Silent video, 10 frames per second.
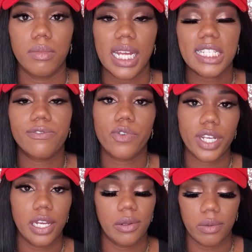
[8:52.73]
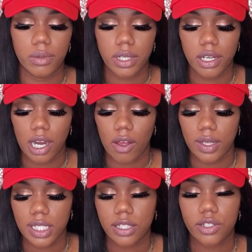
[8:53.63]
It's for you, you
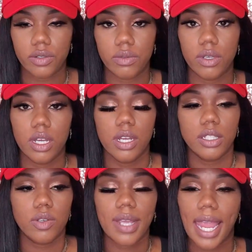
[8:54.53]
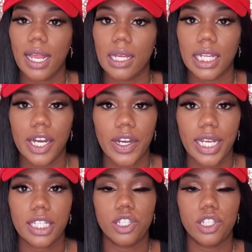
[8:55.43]
know, to gain clarity,